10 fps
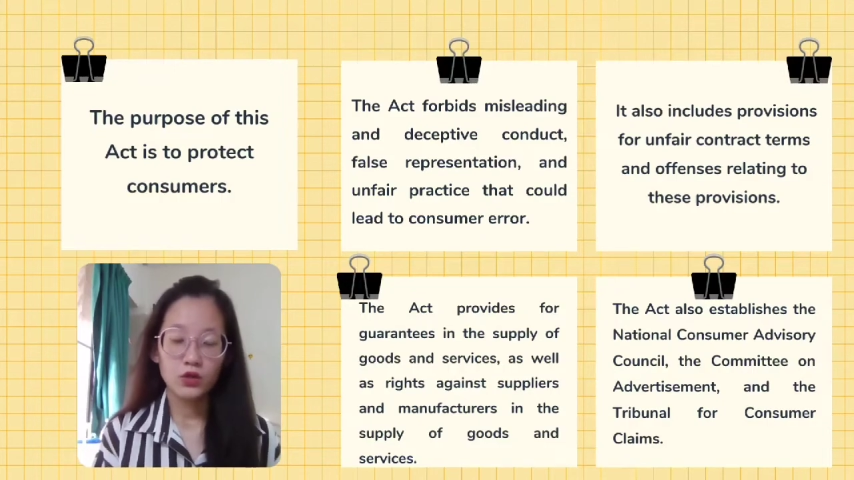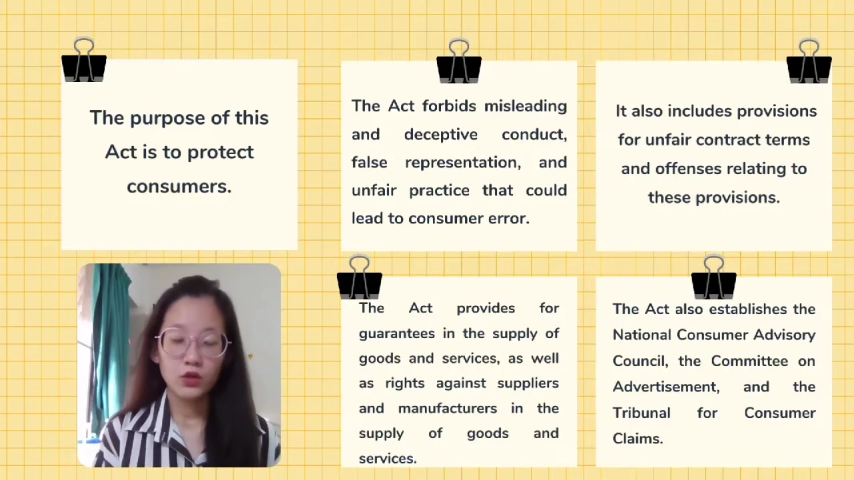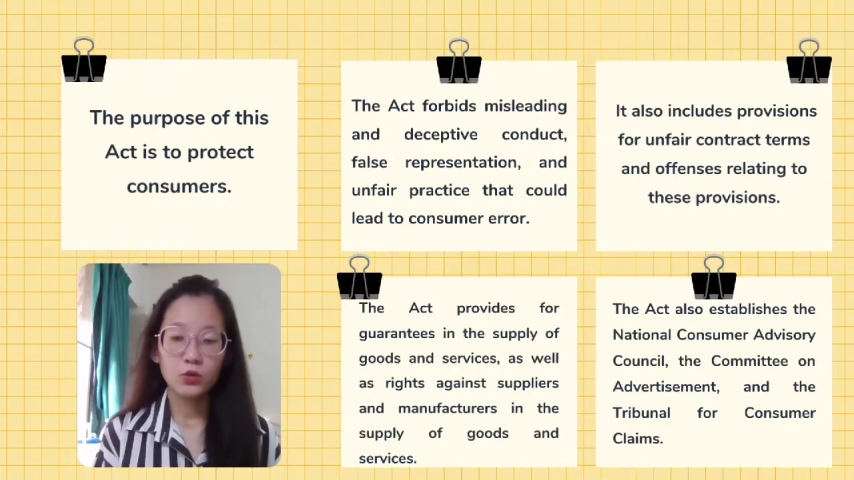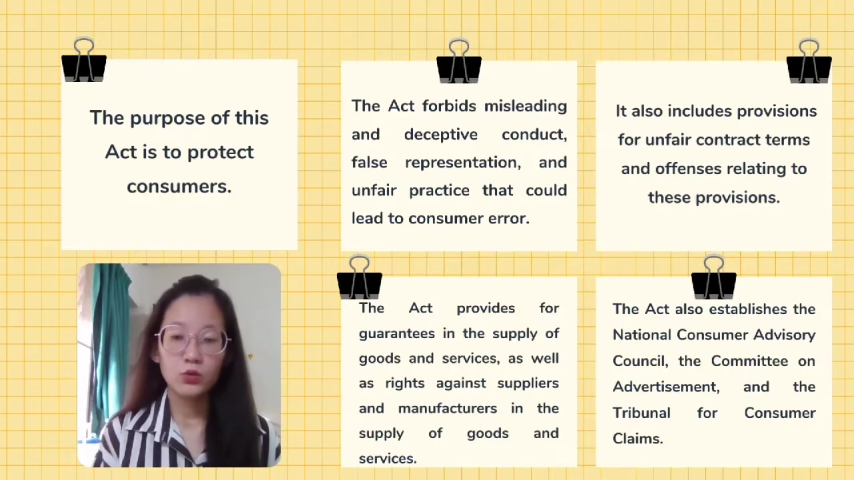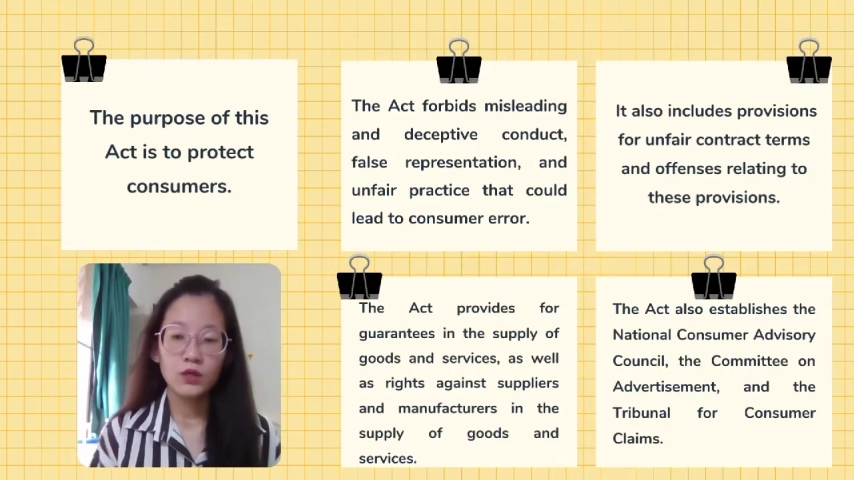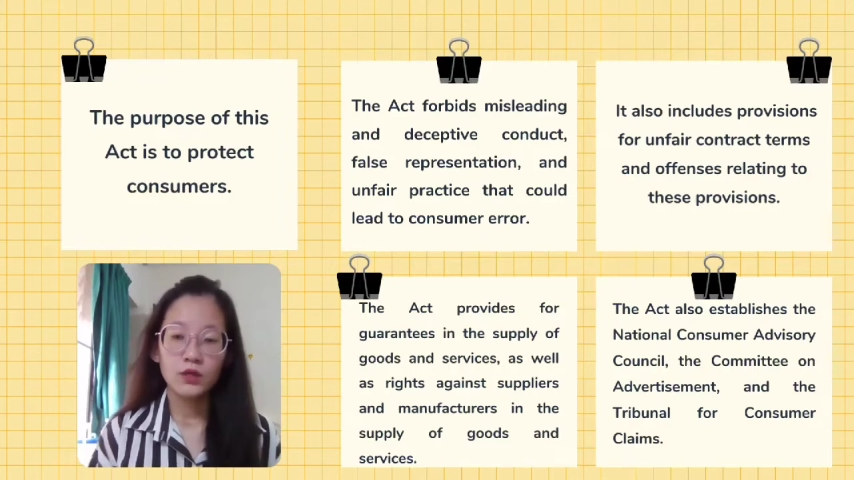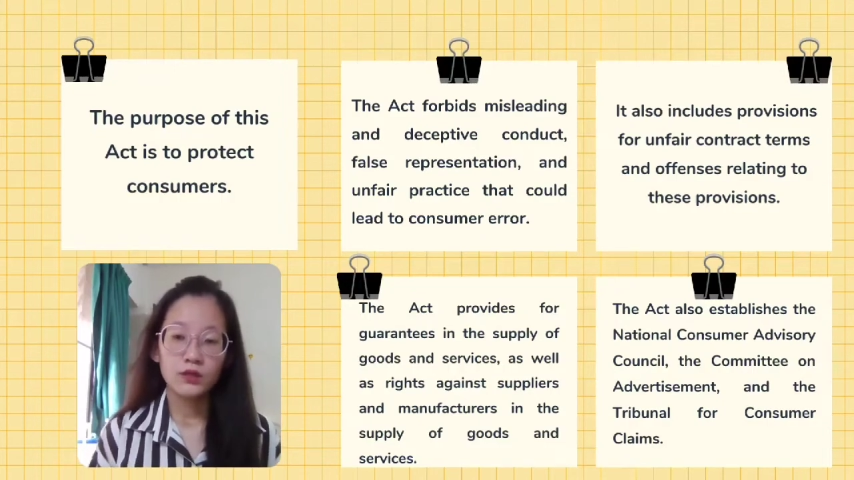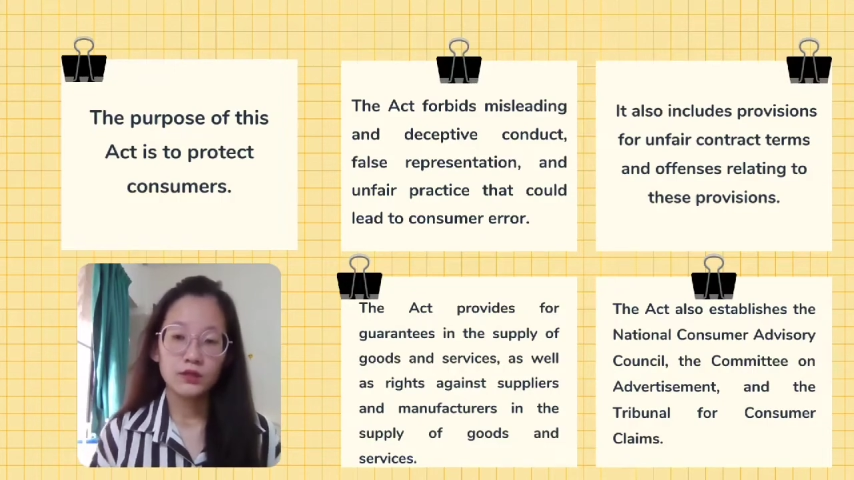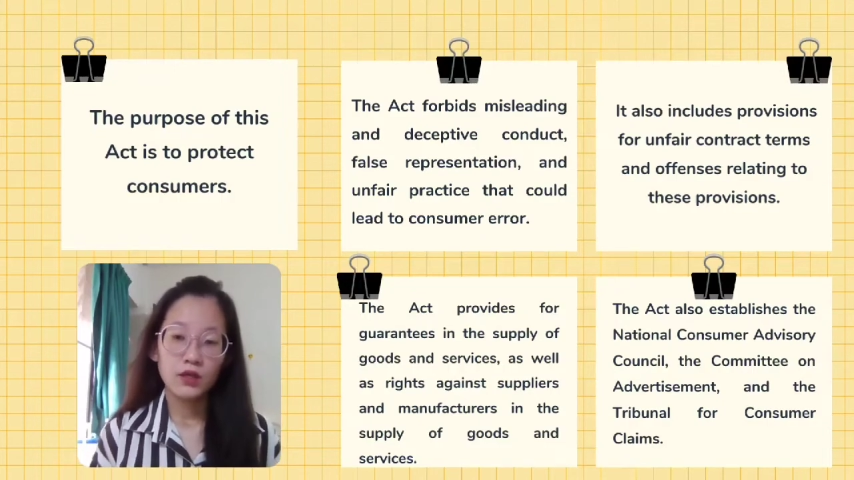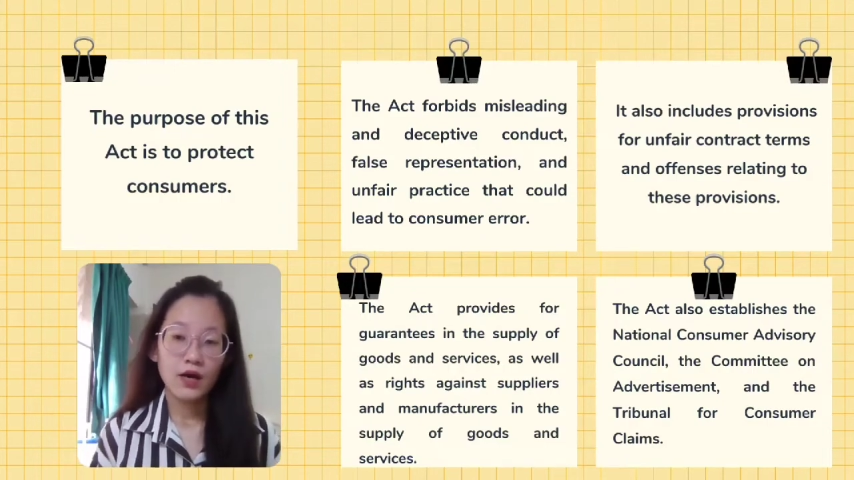So
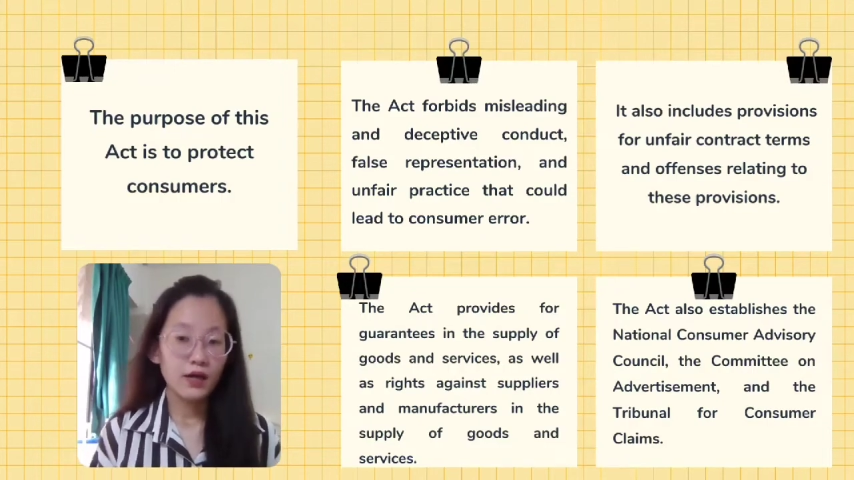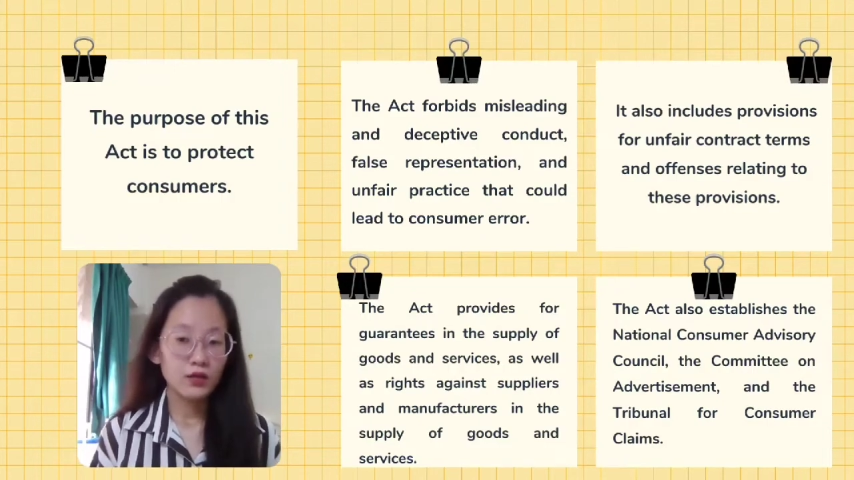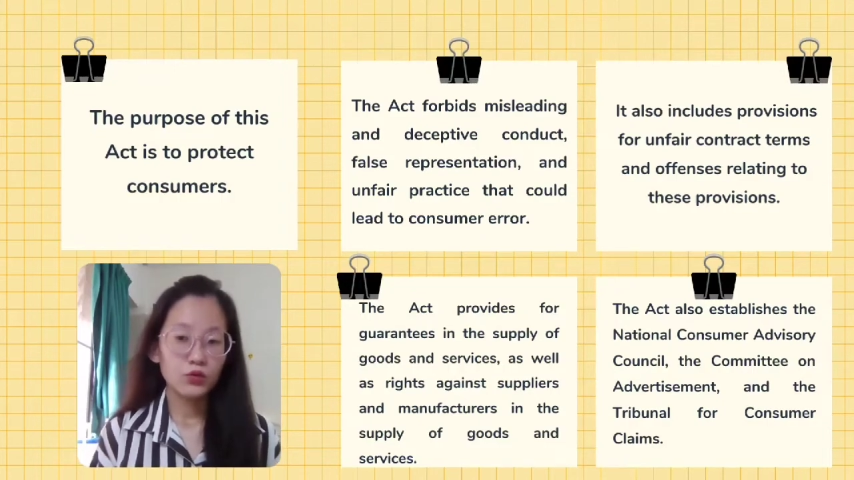the